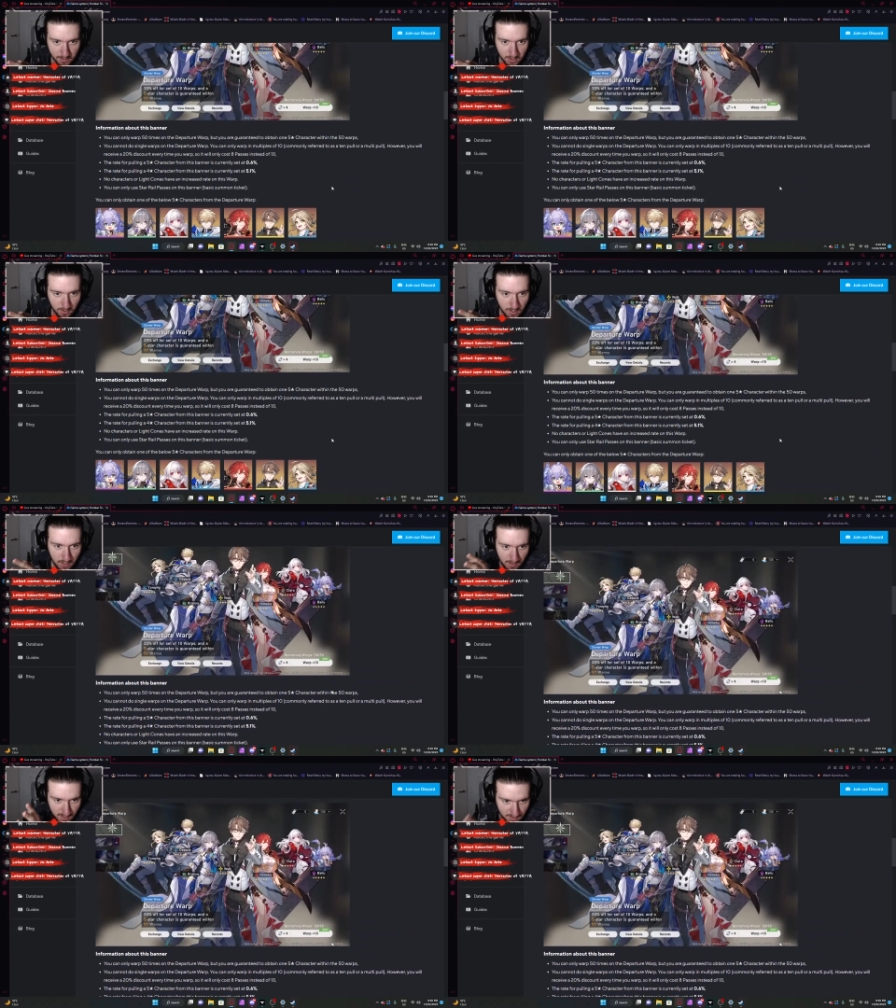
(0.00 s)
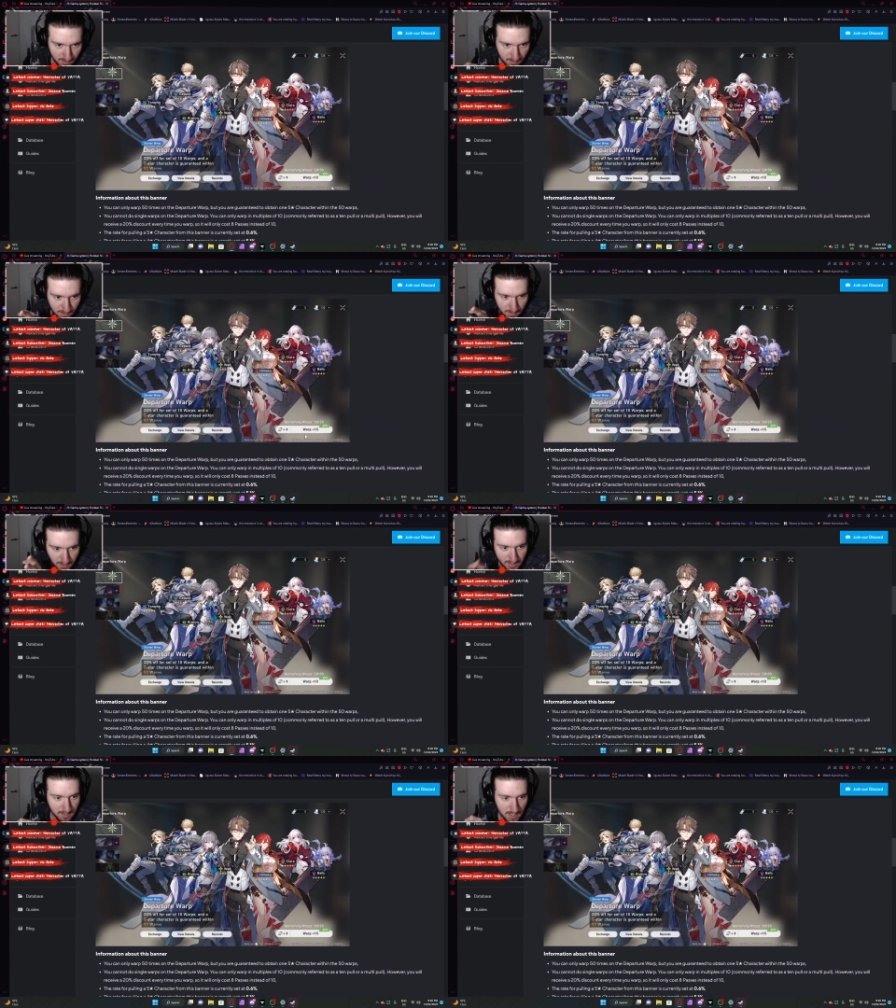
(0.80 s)
So this the
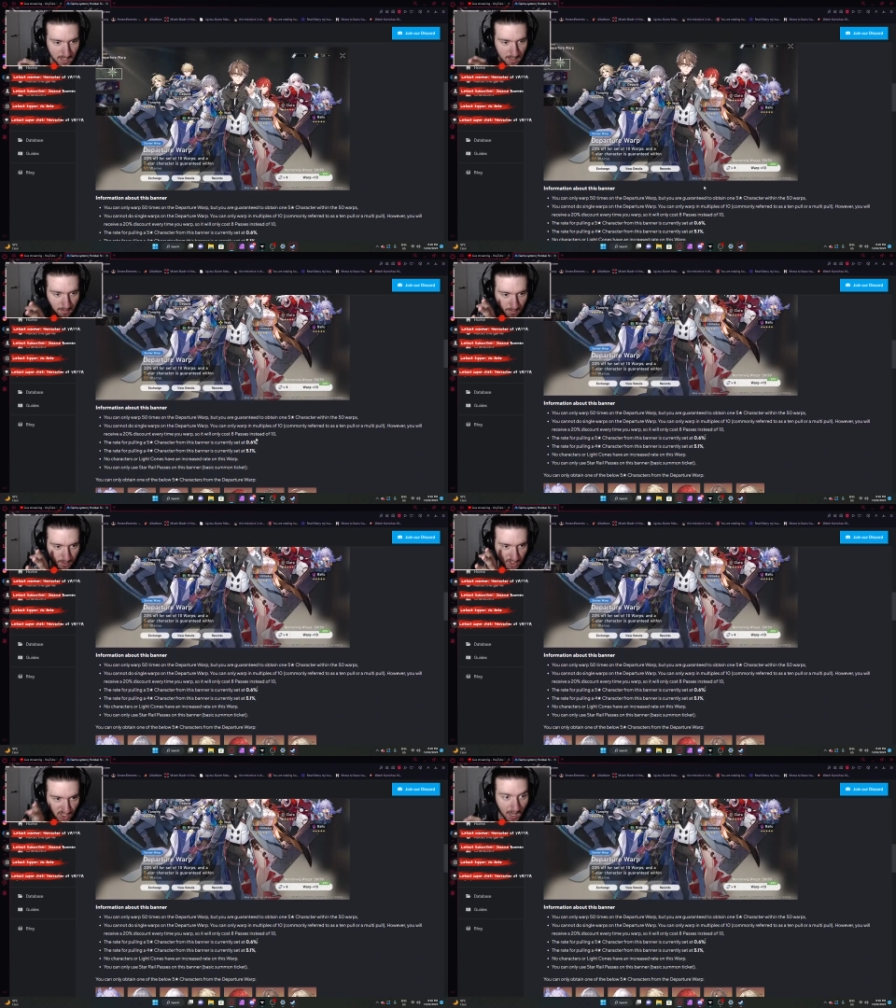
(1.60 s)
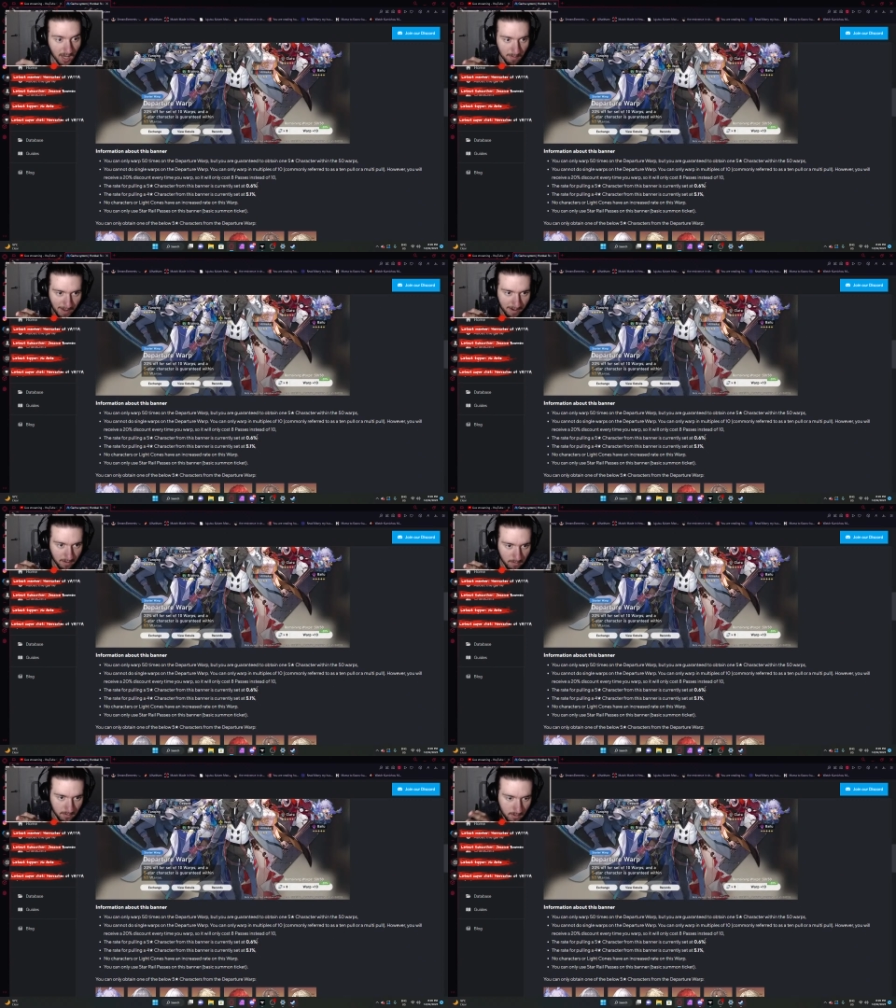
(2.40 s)
this is the the starter banner